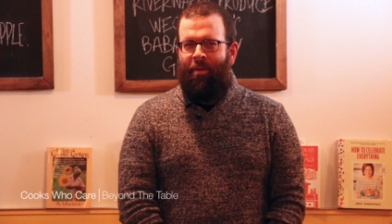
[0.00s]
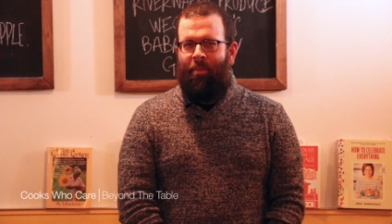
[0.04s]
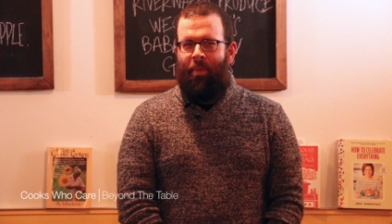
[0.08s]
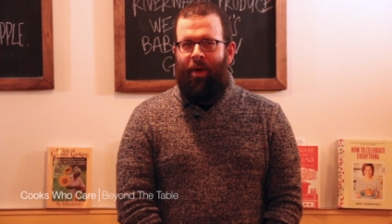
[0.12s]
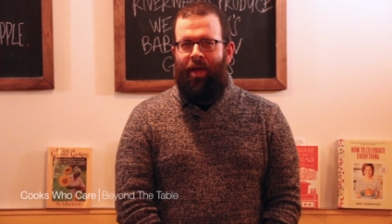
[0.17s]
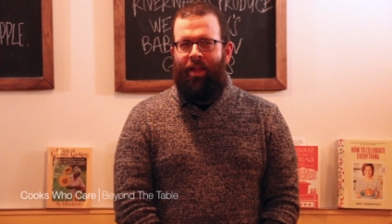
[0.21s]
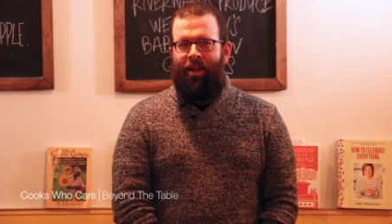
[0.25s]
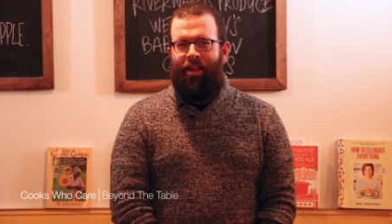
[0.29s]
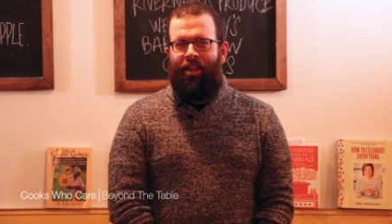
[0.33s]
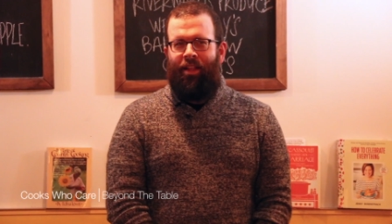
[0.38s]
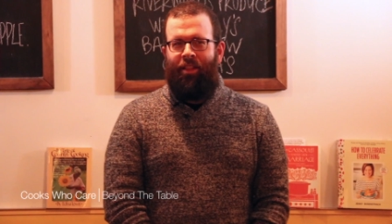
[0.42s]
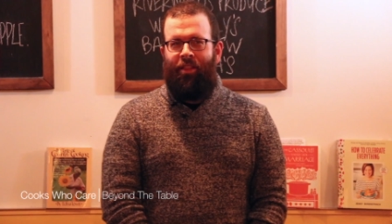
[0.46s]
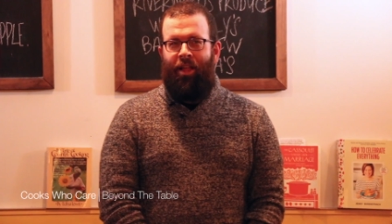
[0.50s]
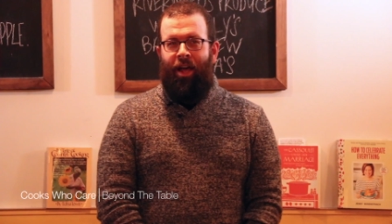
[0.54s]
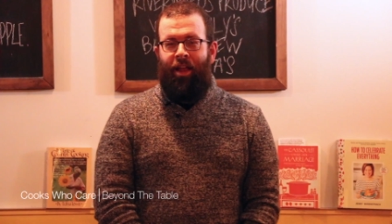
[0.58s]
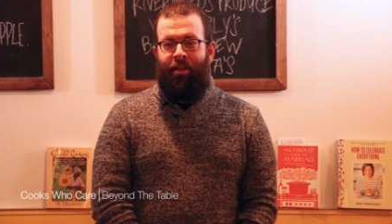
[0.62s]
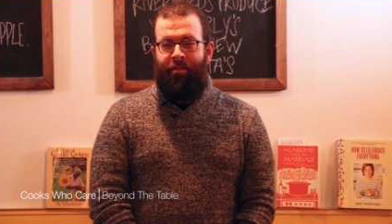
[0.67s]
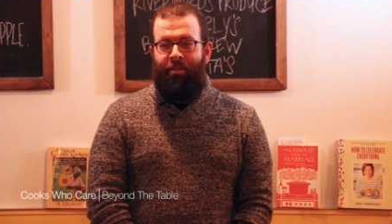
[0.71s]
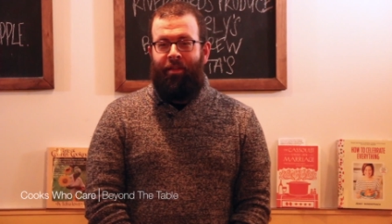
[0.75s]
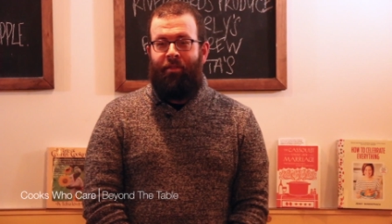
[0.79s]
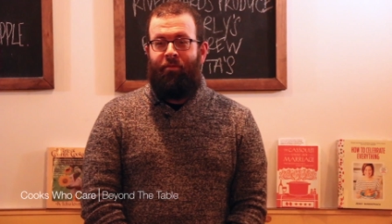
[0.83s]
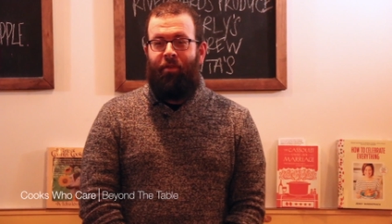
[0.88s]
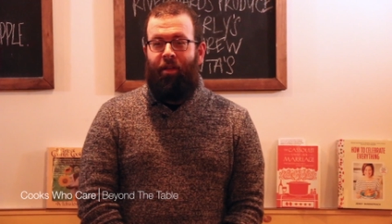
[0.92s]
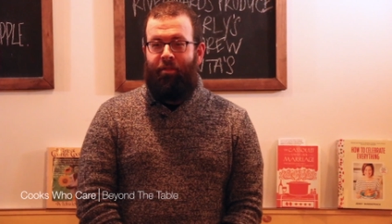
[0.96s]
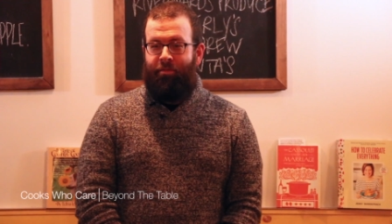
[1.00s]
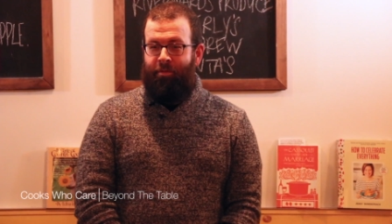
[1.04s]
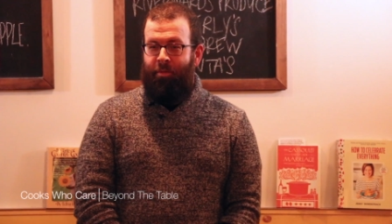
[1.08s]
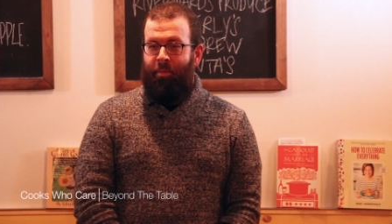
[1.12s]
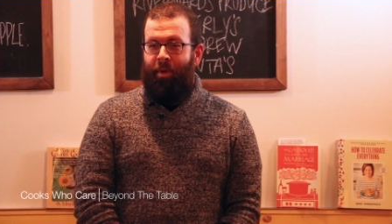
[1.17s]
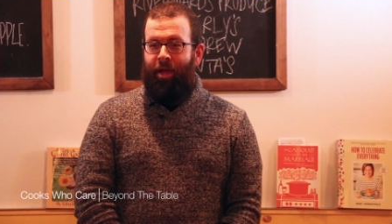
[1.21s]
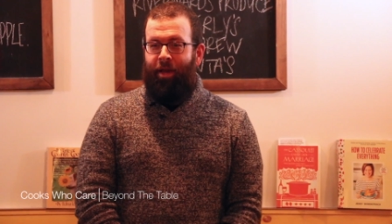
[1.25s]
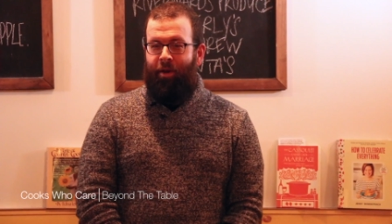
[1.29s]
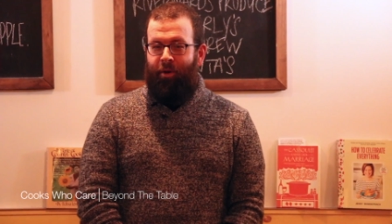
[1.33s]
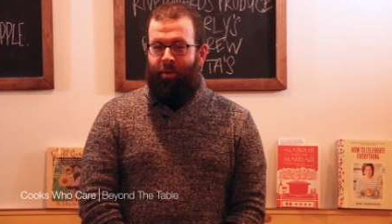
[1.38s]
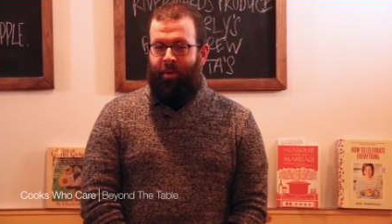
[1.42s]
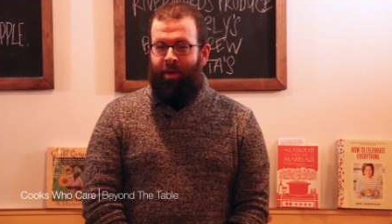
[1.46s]
but a lot of it involves the
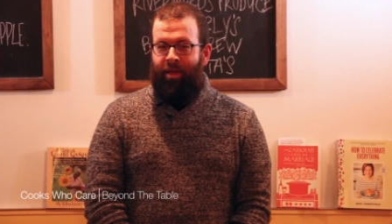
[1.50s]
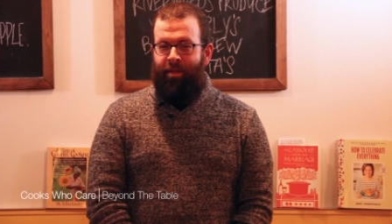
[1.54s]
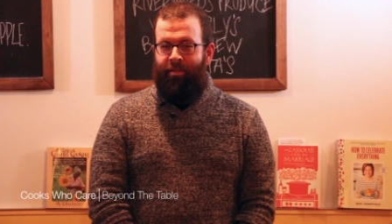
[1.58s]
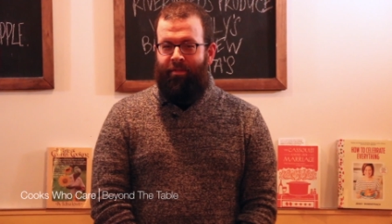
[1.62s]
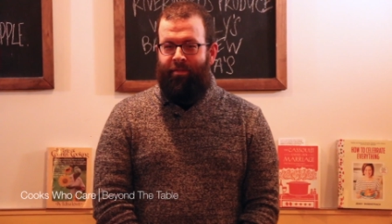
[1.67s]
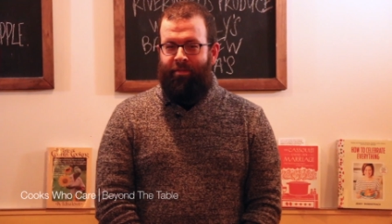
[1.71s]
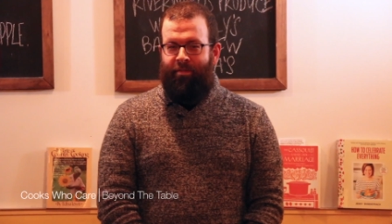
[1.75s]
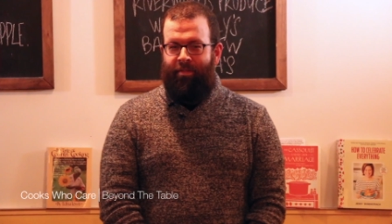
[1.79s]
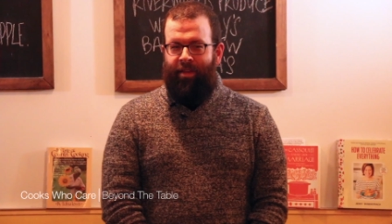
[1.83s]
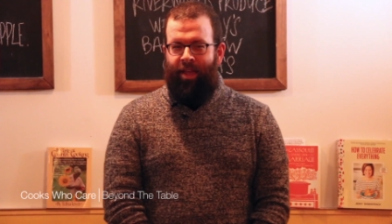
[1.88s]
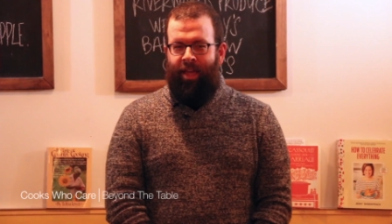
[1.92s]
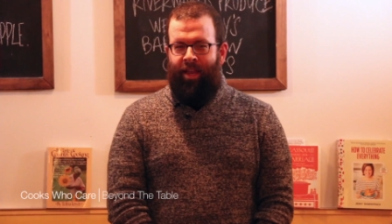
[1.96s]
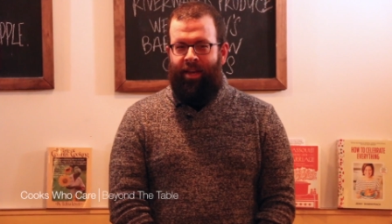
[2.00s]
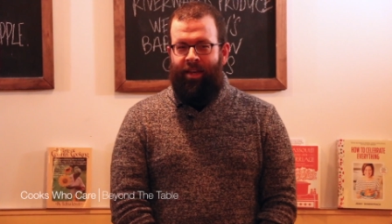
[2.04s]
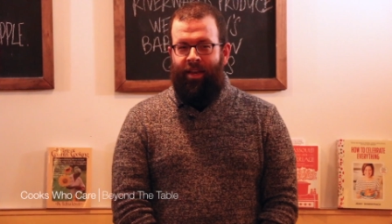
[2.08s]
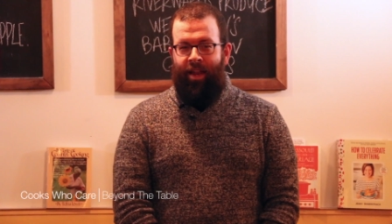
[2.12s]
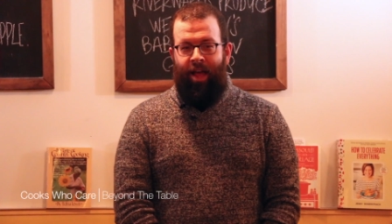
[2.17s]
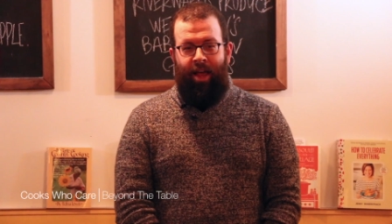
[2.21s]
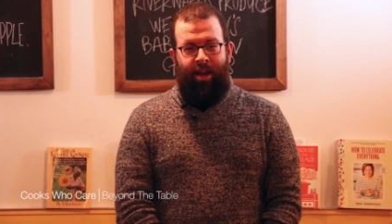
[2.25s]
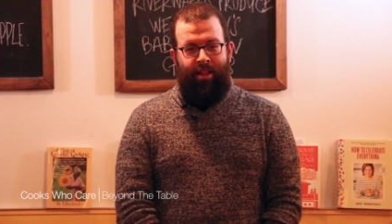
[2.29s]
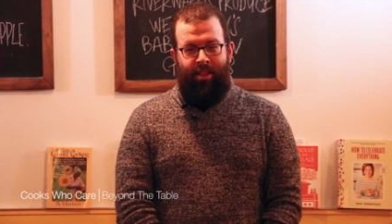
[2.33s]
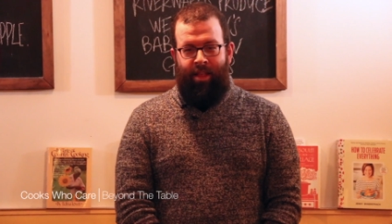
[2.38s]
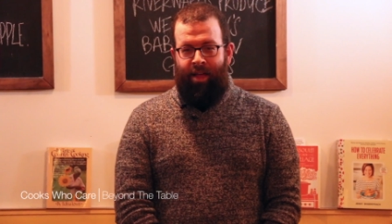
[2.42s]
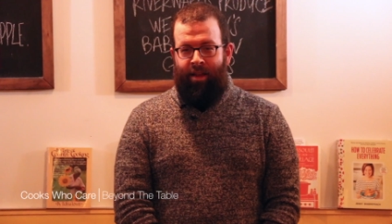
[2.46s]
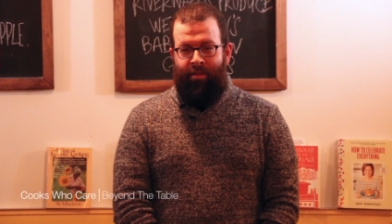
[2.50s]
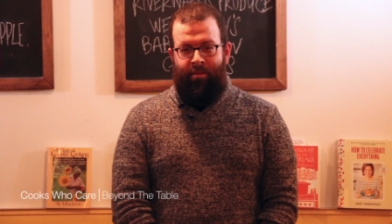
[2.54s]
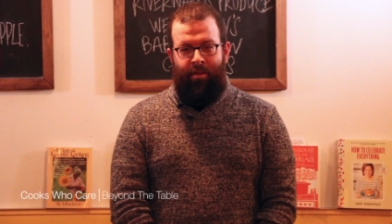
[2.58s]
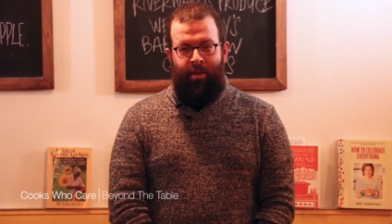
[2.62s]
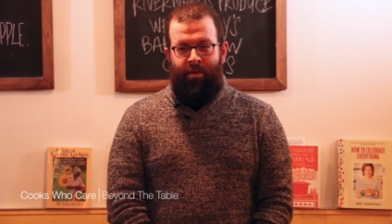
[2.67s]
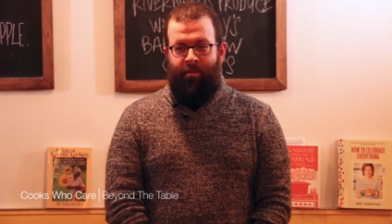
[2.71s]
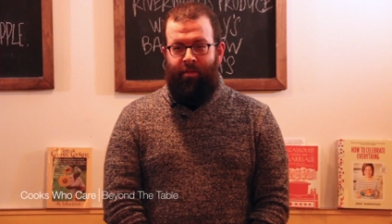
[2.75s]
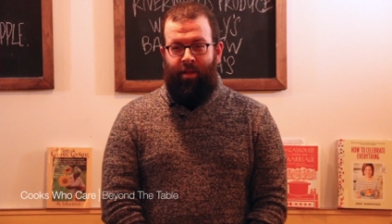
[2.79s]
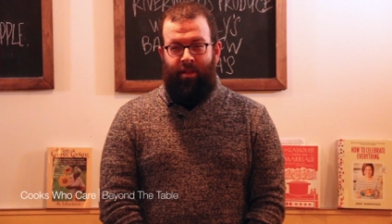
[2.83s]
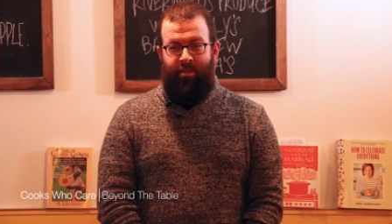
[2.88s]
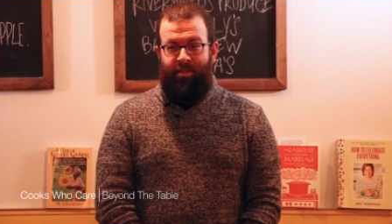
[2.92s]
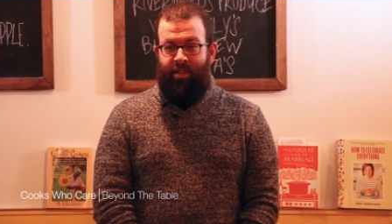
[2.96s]
microwave, and not a lot of
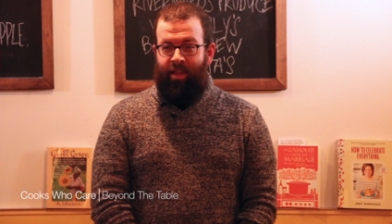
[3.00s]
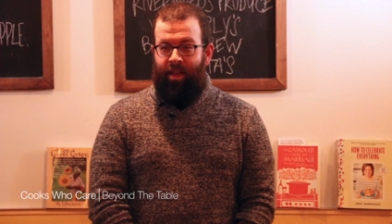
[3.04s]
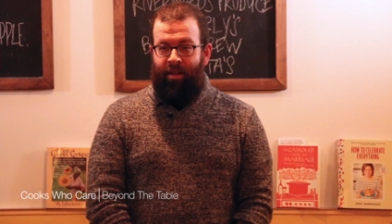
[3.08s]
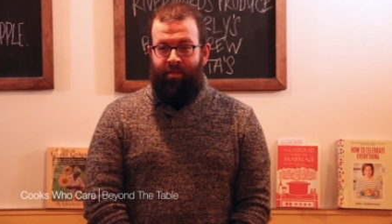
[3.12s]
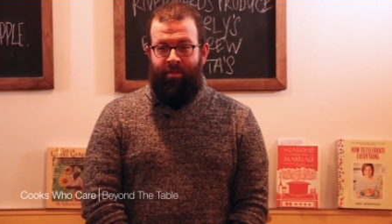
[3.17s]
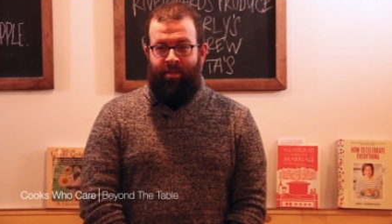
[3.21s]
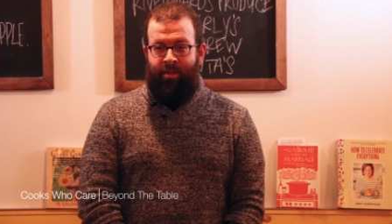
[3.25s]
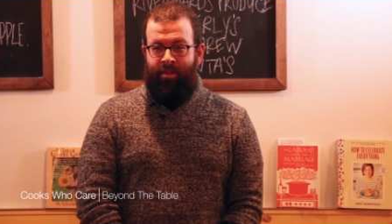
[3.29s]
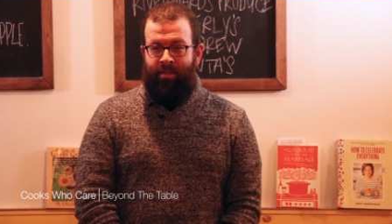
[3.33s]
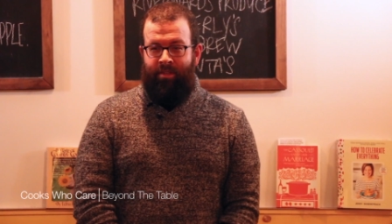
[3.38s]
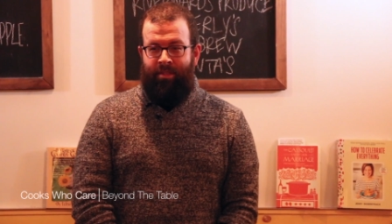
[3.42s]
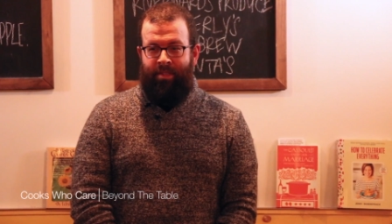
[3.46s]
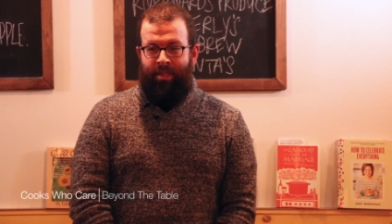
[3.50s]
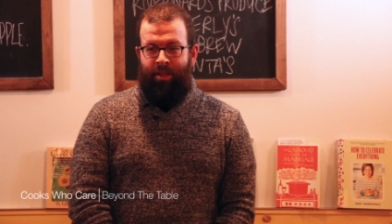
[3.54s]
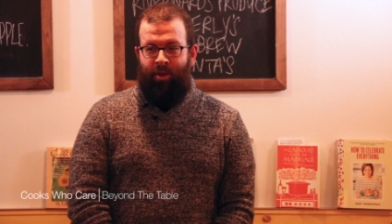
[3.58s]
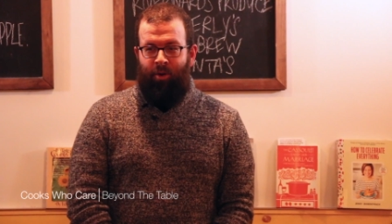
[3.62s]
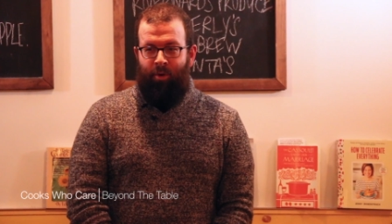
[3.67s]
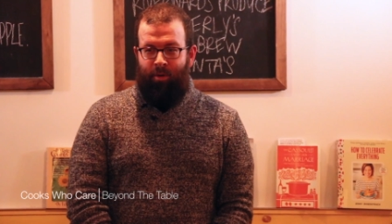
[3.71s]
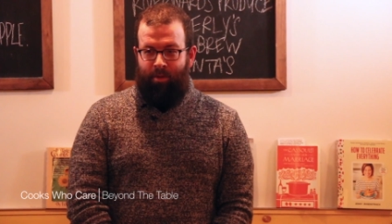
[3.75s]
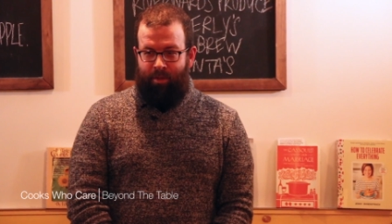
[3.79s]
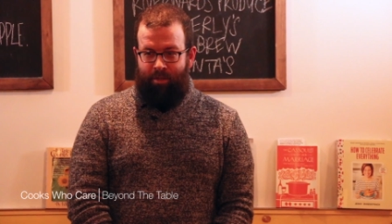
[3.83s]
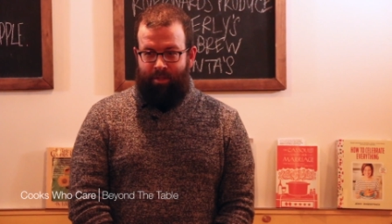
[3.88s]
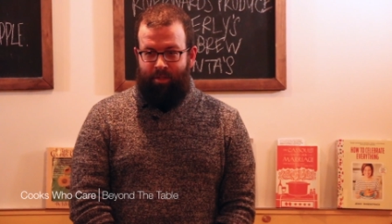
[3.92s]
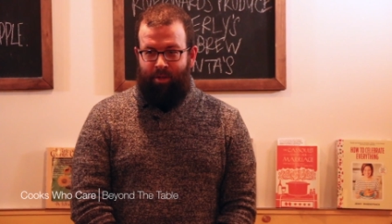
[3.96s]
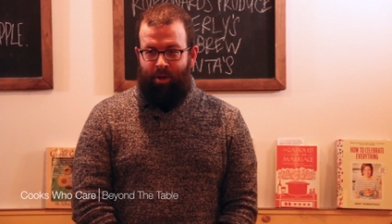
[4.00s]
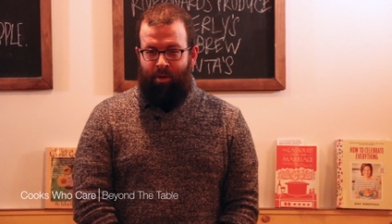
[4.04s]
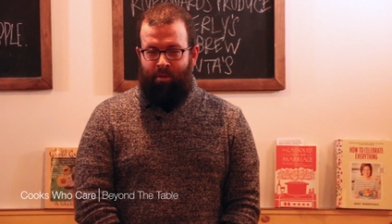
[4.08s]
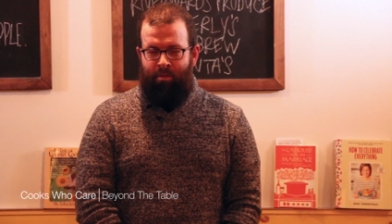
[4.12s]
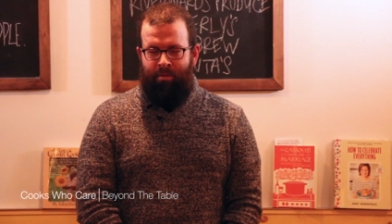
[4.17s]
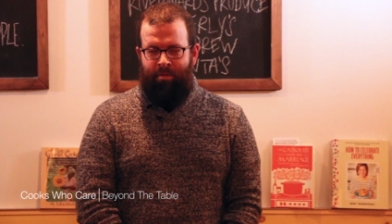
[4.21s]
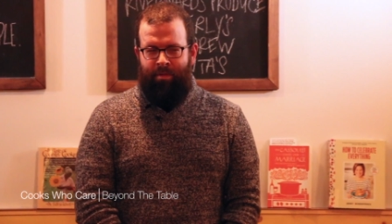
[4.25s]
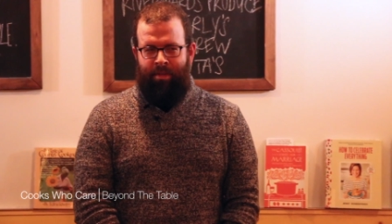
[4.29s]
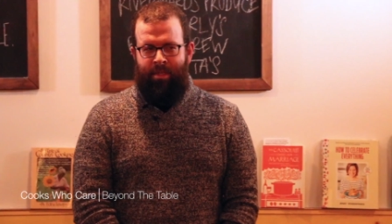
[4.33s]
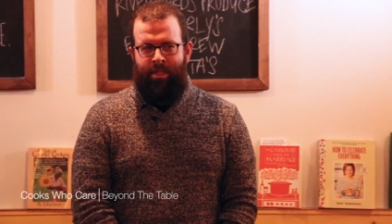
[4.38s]
it involves the oven or the stove.